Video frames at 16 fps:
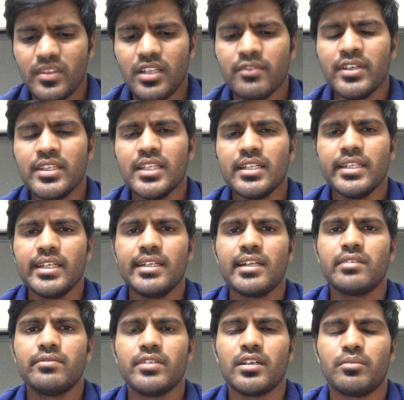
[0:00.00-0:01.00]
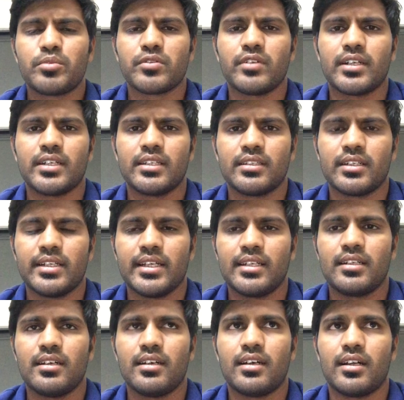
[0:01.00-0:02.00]
when they needed, we are providing the
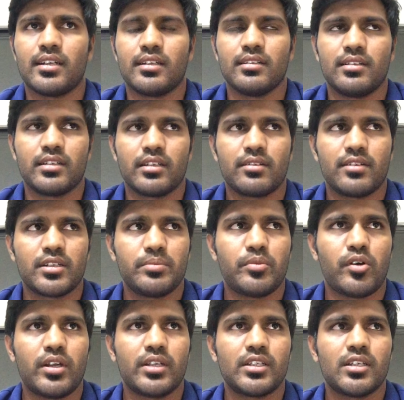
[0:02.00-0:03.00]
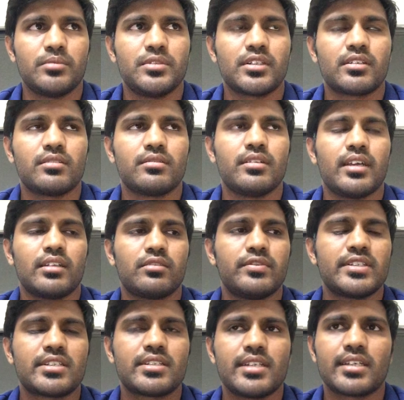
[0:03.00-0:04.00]
data, and the recovery point objective, at
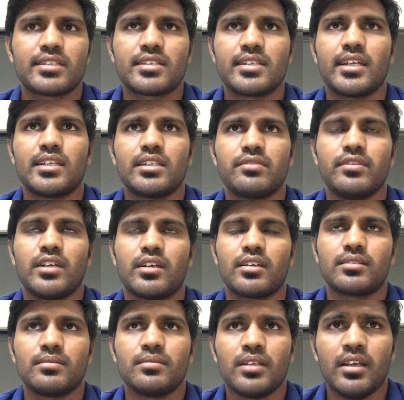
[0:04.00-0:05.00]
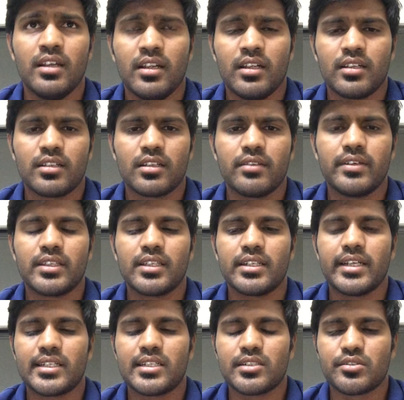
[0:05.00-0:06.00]
which extent we are giving the
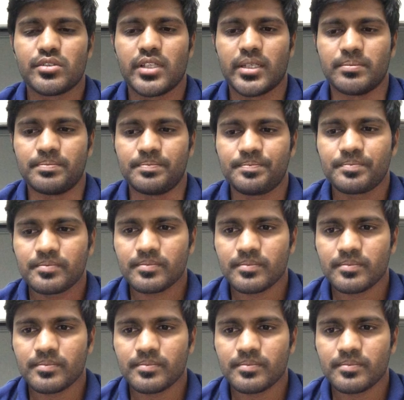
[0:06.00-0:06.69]
data to them,